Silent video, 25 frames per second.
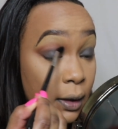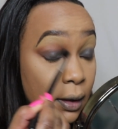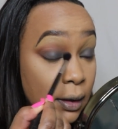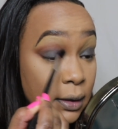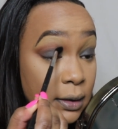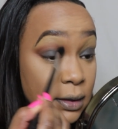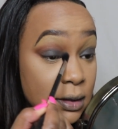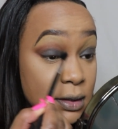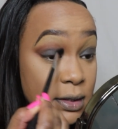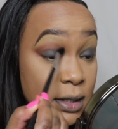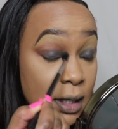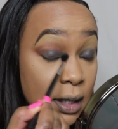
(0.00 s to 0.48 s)

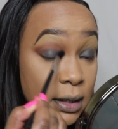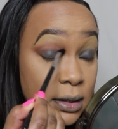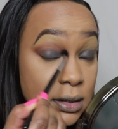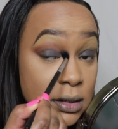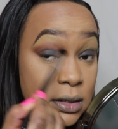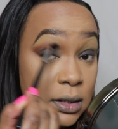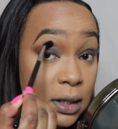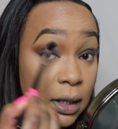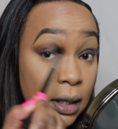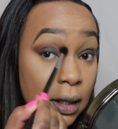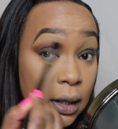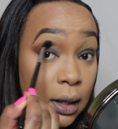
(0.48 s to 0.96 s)
And
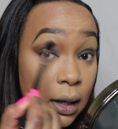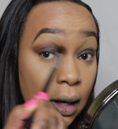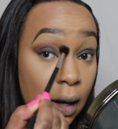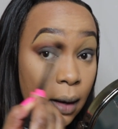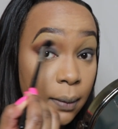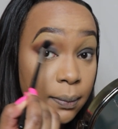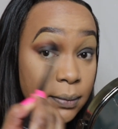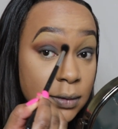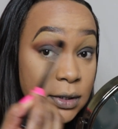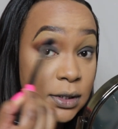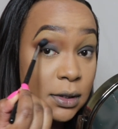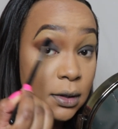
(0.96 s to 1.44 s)
tensing it
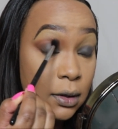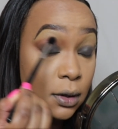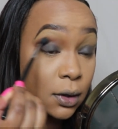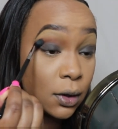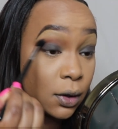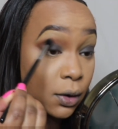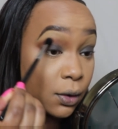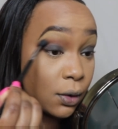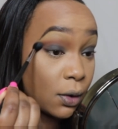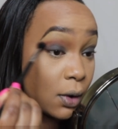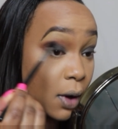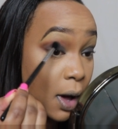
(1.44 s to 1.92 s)
up till
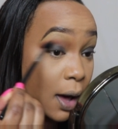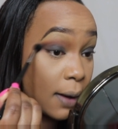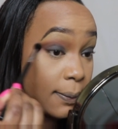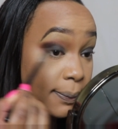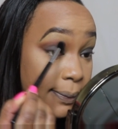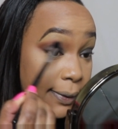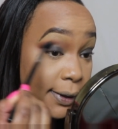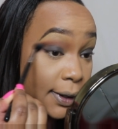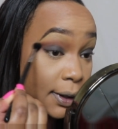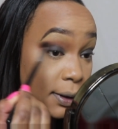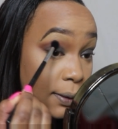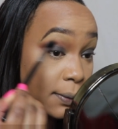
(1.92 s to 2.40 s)
you're
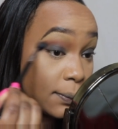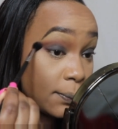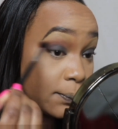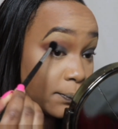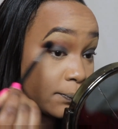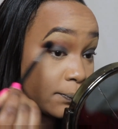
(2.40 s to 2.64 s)
happy